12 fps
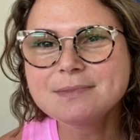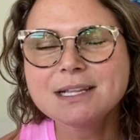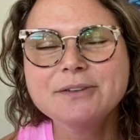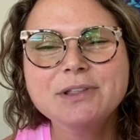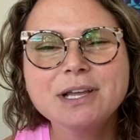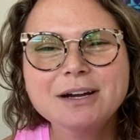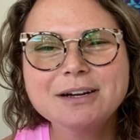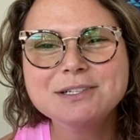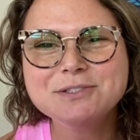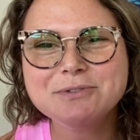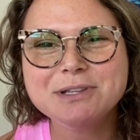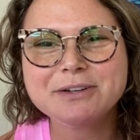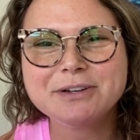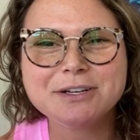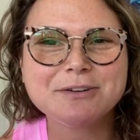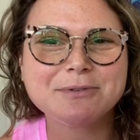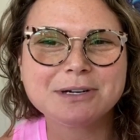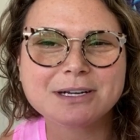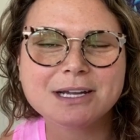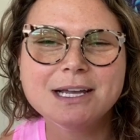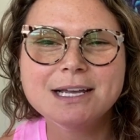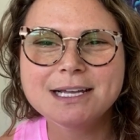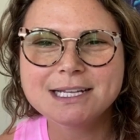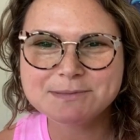If they are doing their inner work,
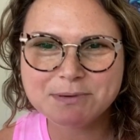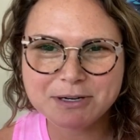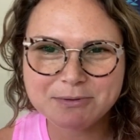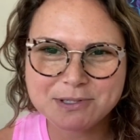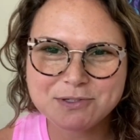it's probably